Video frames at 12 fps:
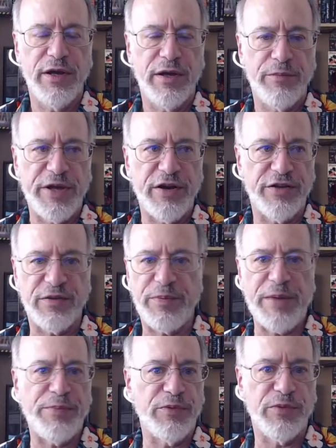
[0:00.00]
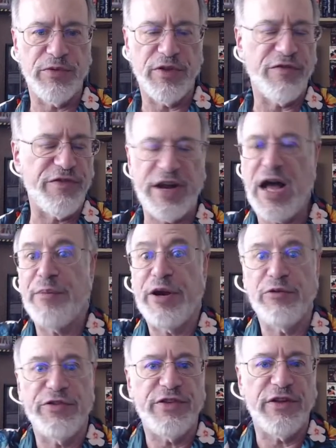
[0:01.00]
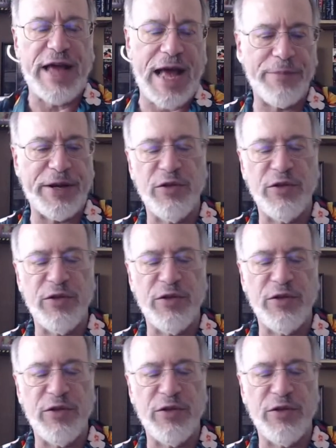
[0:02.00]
because the phenomena was still happening.